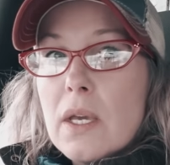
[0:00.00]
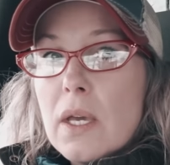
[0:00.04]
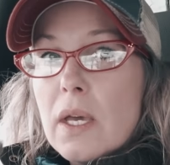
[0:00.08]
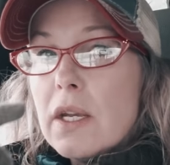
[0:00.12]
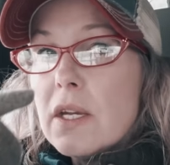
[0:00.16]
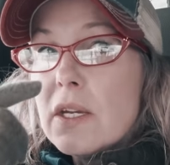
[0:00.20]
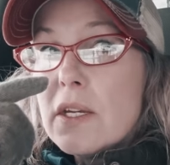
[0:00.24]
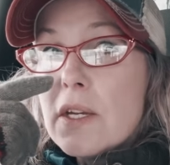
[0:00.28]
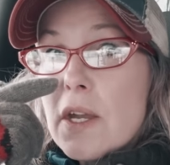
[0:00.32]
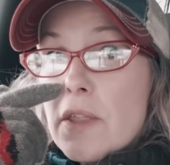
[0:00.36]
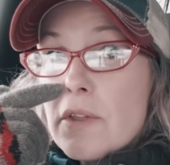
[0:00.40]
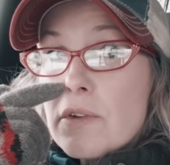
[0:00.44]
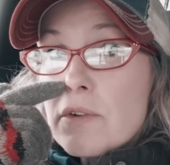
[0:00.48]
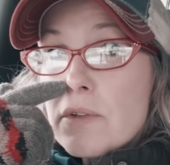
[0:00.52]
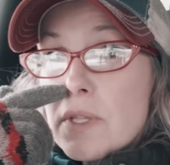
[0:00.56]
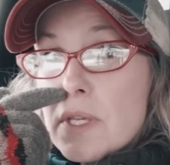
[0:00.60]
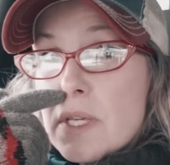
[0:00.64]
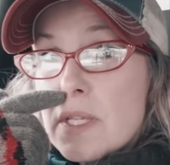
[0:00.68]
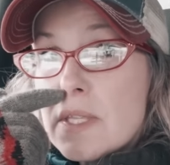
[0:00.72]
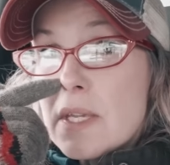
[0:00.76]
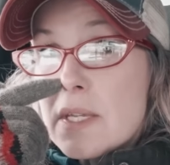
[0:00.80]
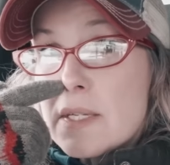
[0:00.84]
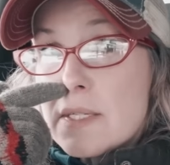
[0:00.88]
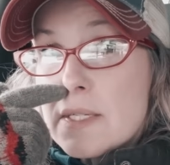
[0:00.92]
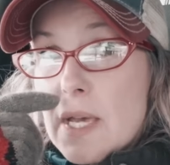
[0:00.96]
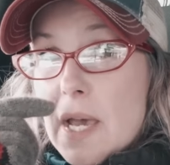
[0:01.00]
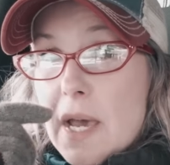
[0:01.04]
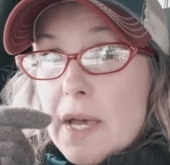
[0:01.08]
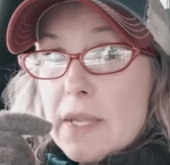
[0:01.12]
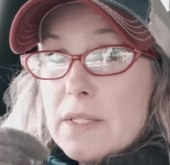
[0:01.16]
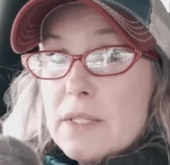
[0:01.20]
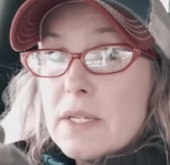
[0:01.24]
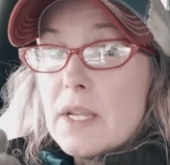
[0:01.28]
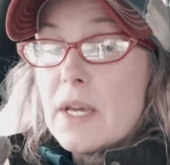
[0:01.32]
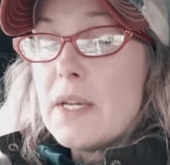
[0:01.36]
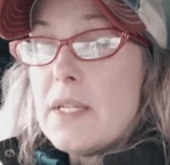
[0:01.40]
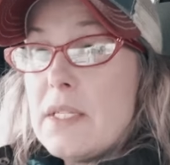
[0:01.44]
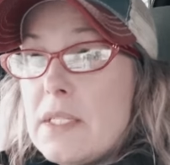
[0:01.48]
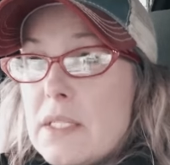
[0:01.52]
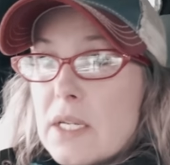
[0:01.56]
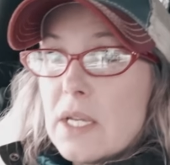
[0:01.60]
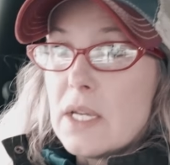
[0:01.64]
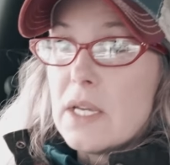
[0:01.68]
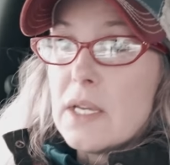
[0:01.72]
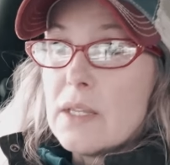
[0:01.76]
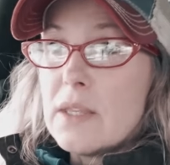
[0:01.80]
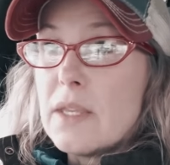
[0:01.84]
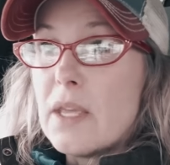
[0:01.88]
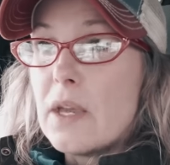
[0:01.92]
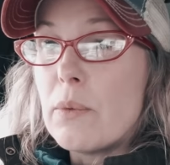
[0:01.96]
And another thing that Todd and I
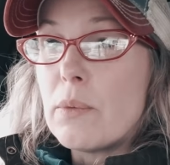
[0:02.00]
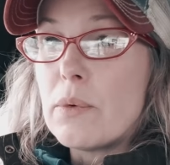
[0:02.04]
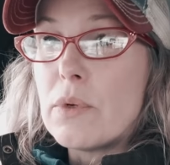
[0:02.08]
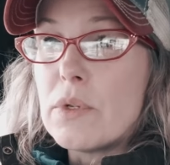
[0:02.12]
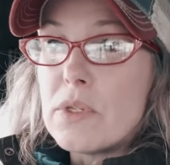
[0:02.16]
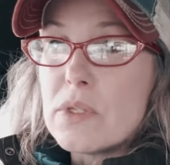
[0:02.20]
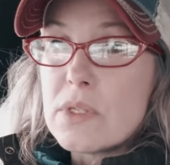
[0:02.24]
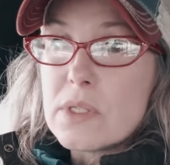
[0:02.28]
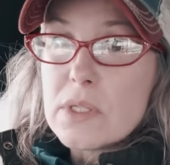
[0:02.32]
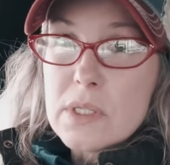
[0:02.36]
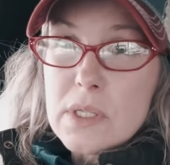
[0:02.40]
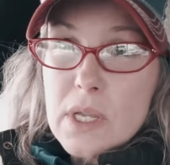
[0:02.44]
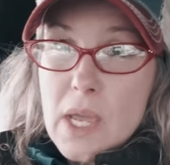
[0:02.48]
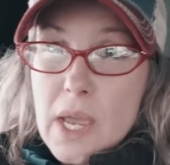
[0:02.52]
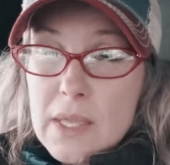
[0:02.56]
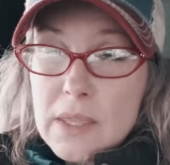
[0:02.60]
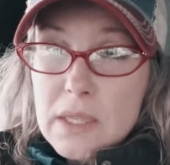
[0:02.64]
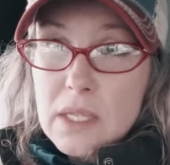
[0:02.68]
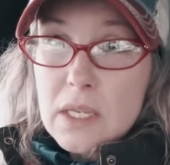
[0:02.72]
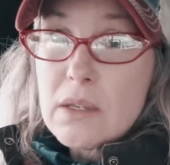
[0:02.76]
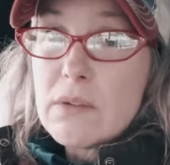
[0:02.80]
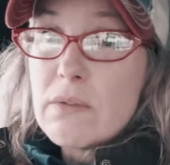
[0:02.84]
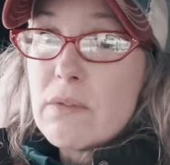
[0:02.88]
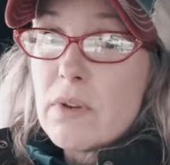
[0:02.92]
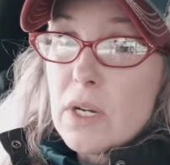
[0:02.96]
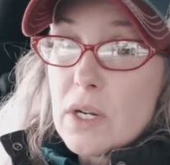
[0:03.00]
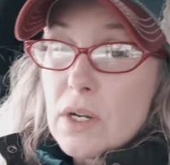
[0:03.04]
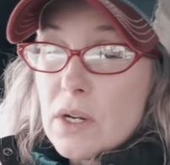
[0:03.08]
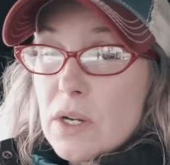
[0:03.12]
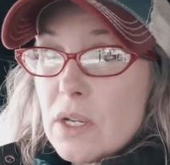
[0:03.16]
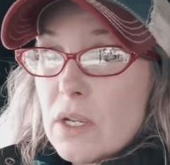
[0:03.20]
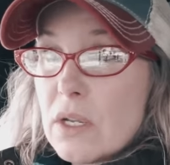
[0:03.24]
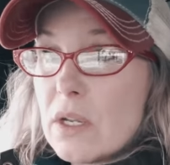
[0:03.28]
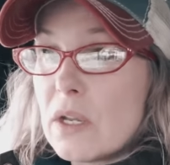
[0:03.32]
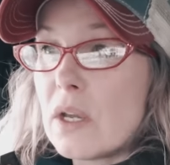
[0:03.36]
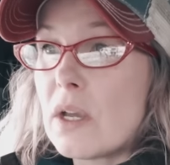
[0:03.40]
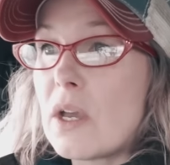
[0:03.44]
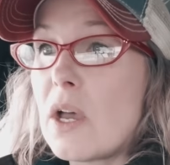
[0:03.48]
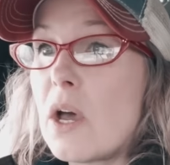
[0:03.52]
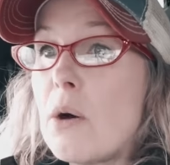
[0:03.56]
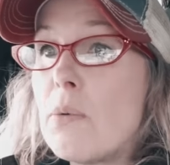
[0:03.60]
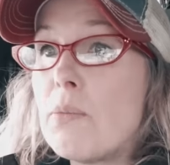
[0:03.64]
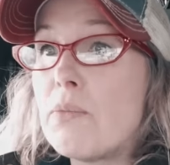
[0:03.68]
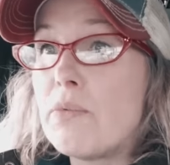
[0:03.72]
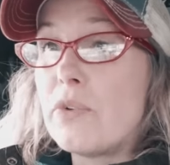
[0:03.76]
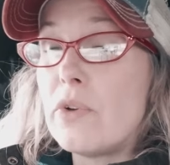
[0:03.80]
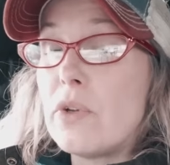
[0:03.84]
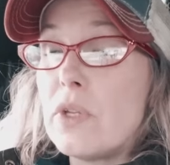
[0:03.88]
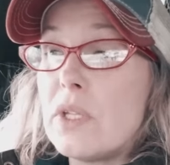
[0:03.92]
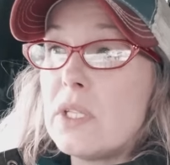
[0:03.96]
did that was, I think, very
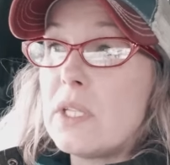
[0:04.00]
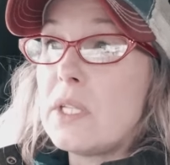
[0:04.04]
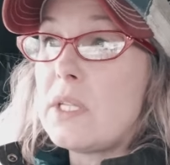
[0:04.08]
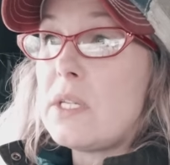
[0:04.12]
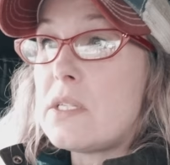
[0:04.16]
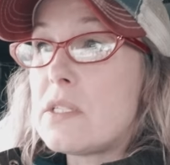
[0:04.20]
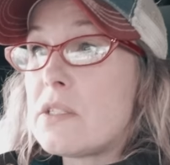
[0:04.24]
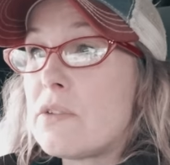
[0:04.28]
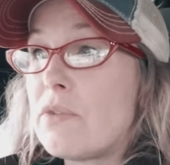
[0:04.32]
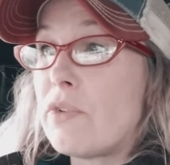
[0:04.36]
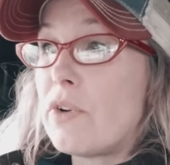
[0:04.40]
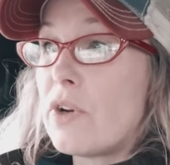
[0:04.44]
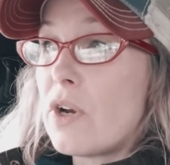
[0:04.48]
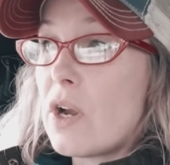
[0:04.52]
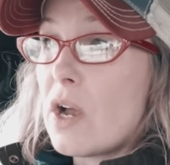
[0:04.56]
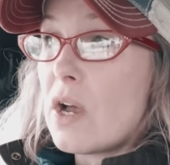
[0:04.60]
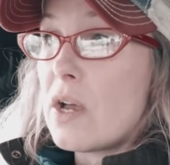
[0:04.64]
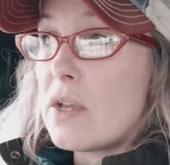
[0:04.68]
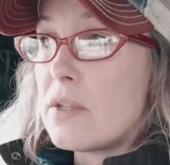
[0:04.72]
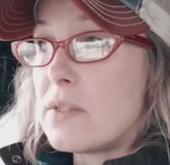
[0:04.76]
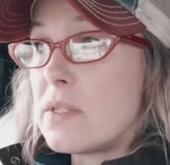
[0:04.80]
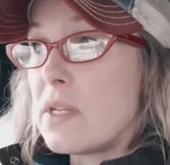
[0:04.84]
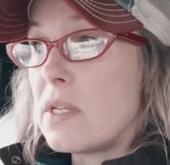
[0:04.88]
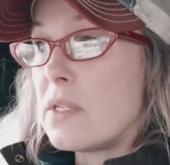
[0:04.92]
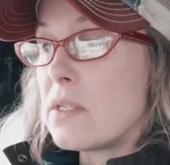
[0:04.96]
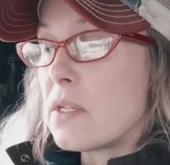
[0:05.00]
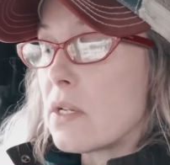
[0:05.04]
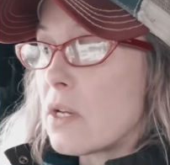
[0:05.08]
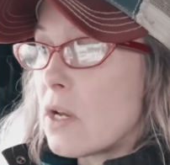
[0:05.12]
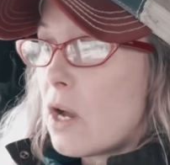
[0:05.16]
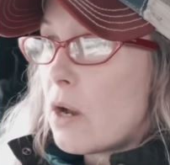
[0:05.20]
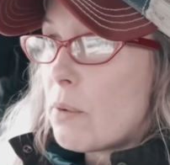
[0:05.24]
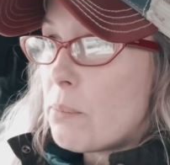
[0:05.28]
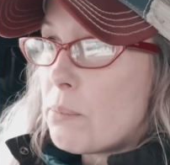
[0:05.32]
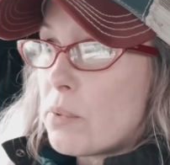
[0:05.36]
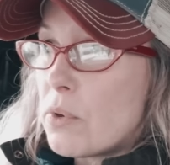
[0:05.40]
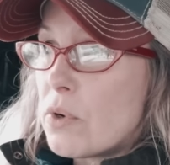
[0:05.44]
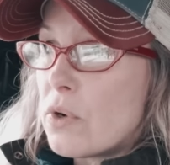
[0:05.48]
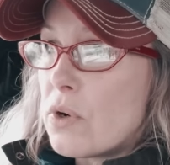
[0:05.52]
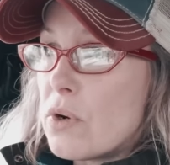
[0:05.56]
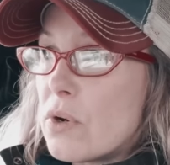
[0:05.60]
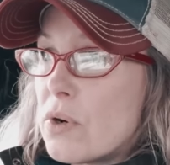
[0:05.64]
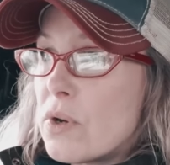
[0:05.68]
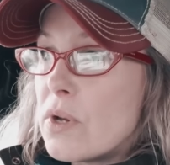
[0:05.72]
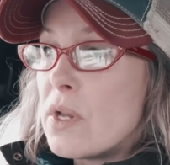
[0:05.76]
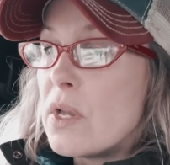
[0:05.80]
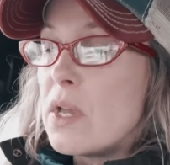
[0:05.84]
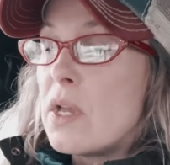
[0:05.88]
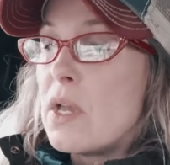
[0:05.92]
helpful, at least for us as a couple,